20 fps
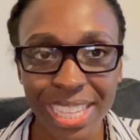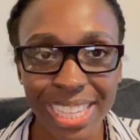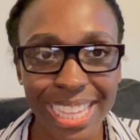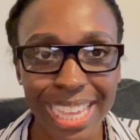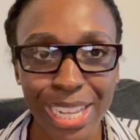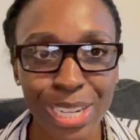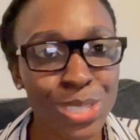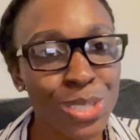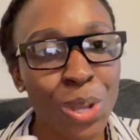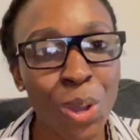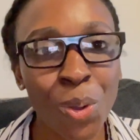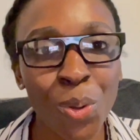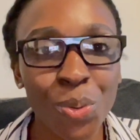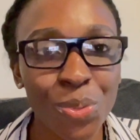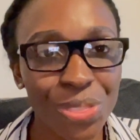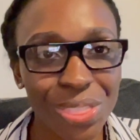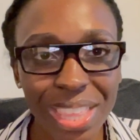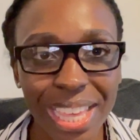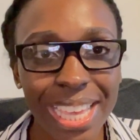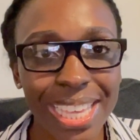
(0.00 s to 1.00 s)
Like don't
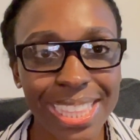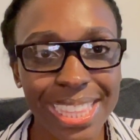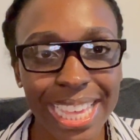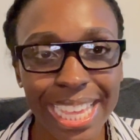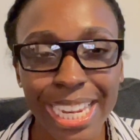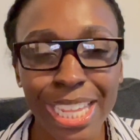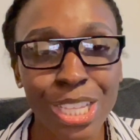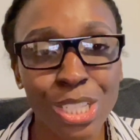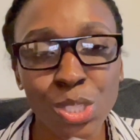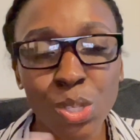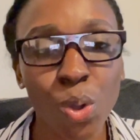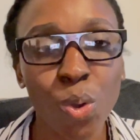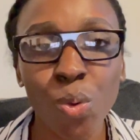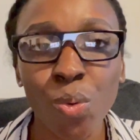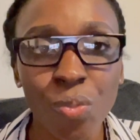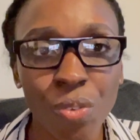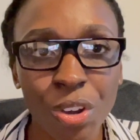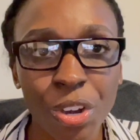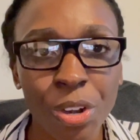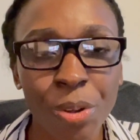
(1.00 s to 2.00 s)
think that it's
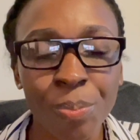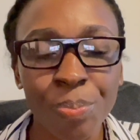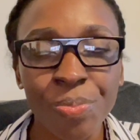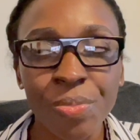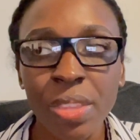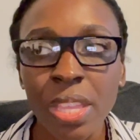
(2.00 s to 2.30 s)
over.